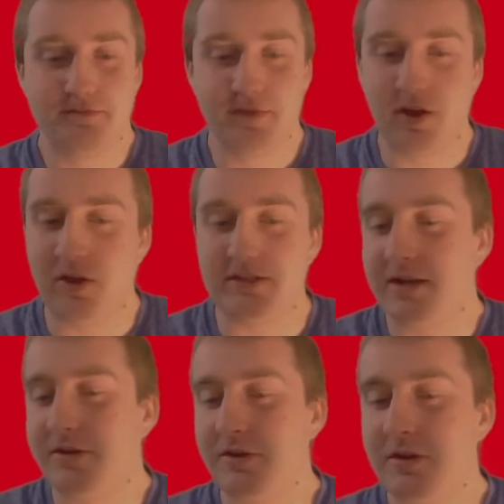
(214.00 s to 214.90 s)
You know, they said
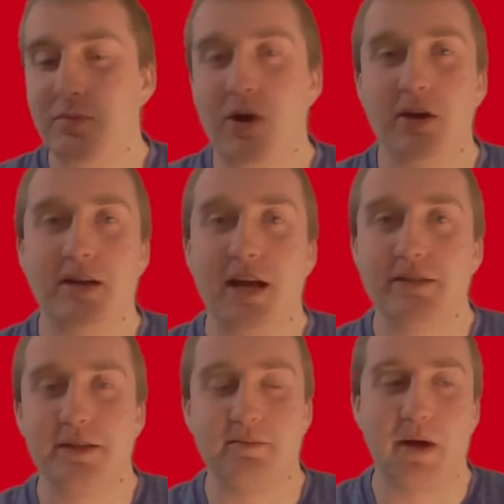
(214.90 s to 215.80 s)
during the broadcast
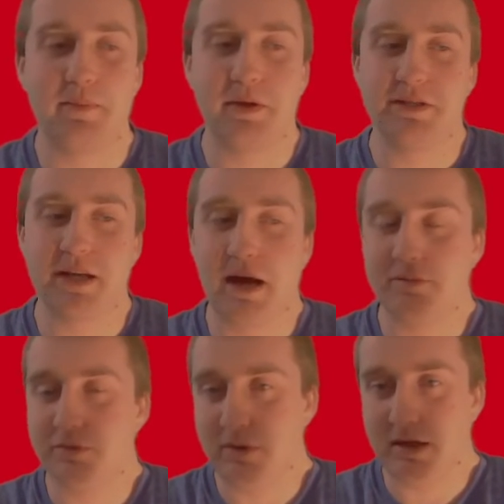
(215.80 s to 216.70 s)
that Mbappe's top
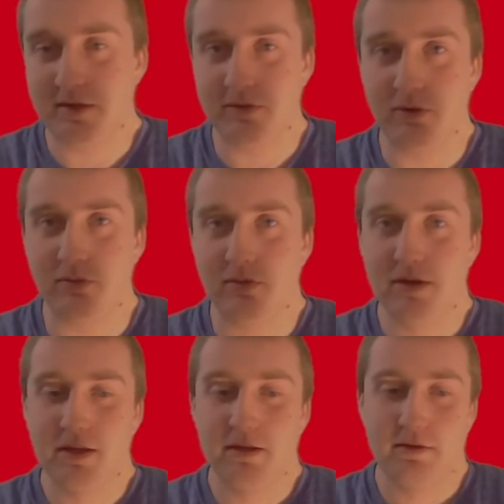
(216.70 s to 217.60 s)
speed, if you
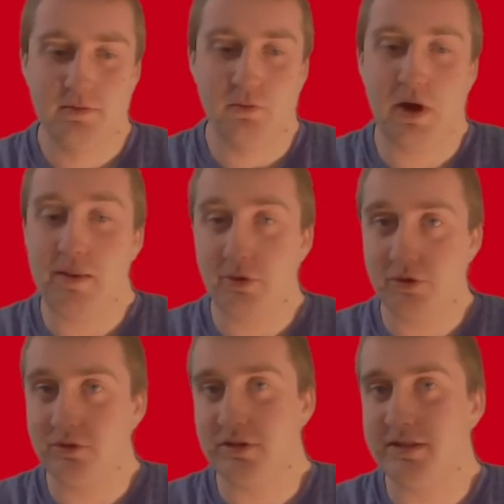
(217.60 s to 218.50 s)
were able
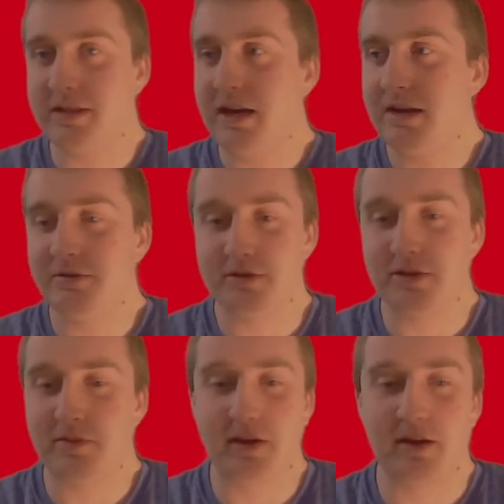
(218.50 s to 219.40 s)
to sustain it, was
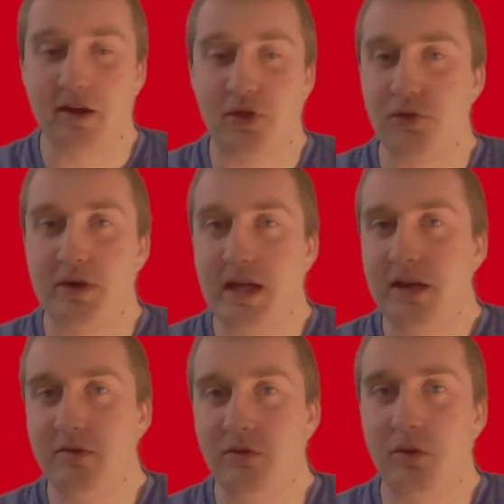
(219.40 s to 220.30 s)
something like a
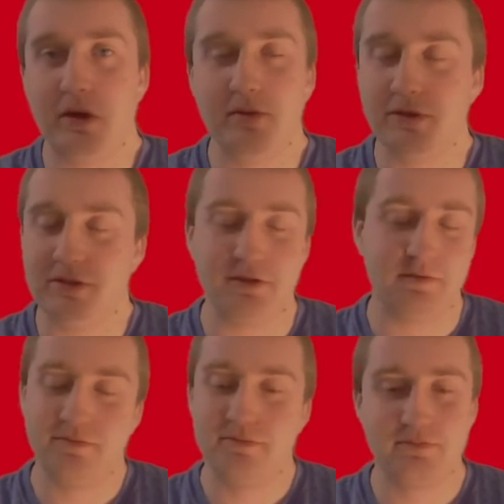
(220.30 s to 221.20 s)
3.8 40, which is
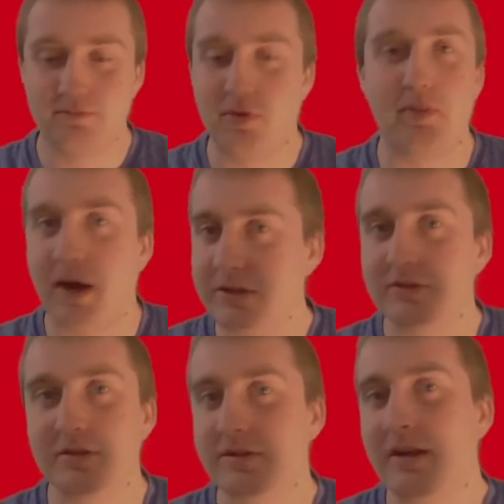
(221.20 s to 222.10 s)
preposterous.